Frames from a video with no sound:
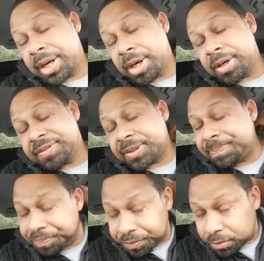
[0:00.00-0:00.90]
nerves
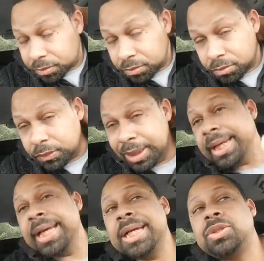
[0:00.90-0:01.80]

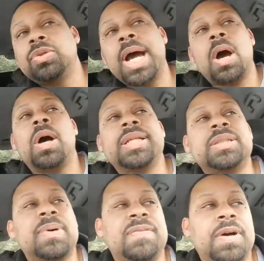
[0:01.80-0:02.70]
is you got all these
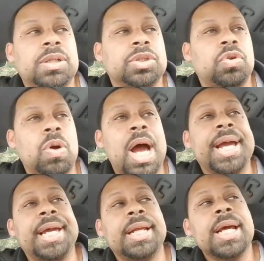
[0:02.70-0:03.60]
motherfuckers
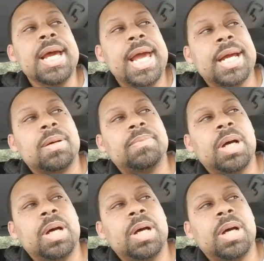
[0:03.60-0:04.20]
crying and